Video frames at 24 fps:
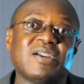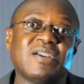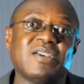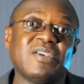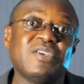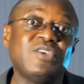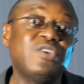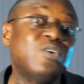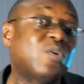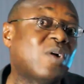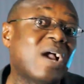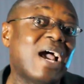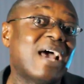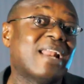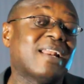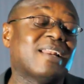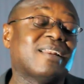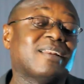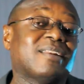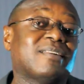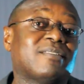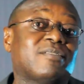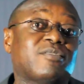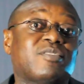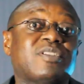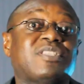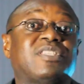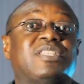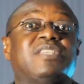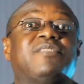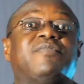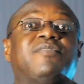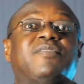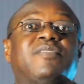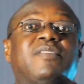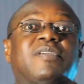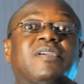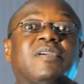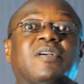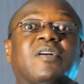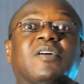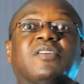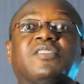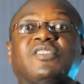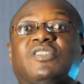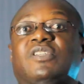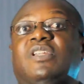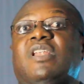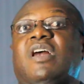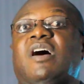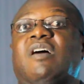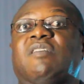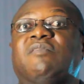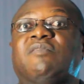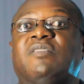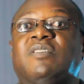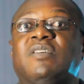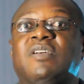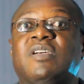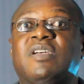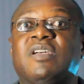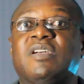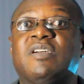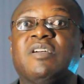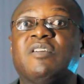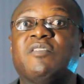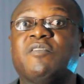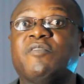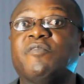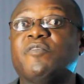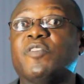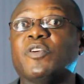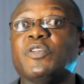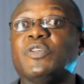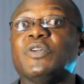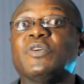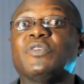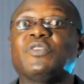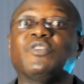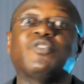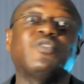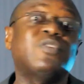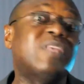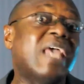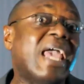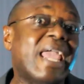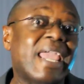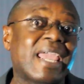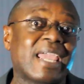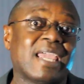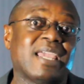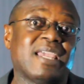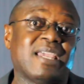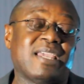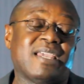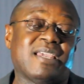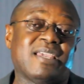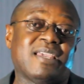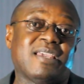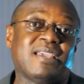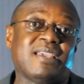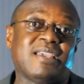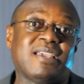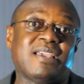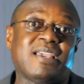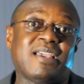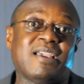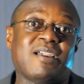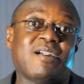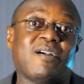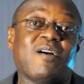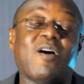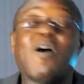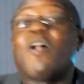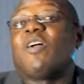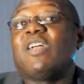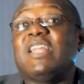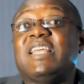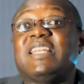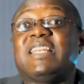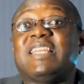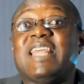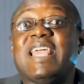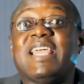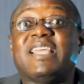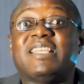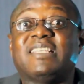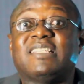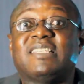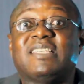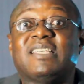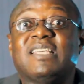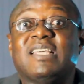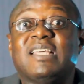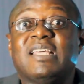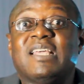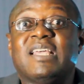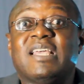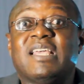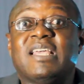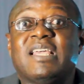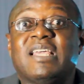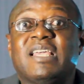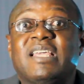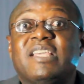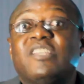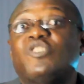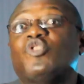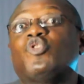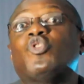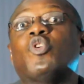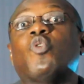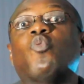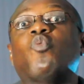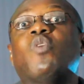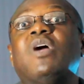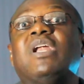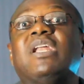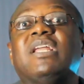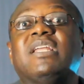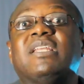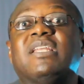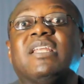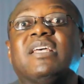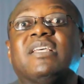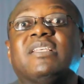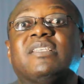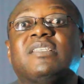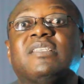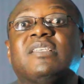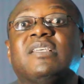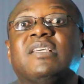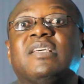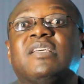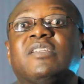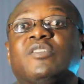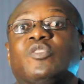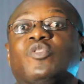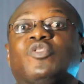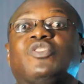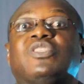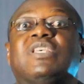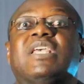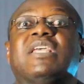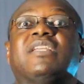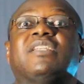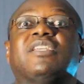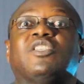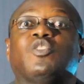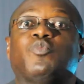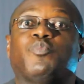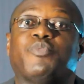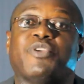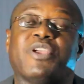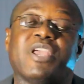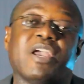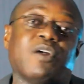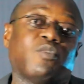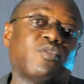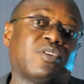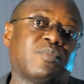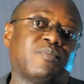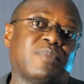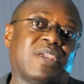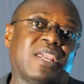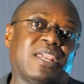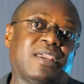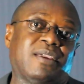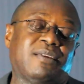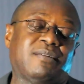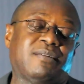You can receive God's love for you today. All it takes is your willingness to say this prayer with me.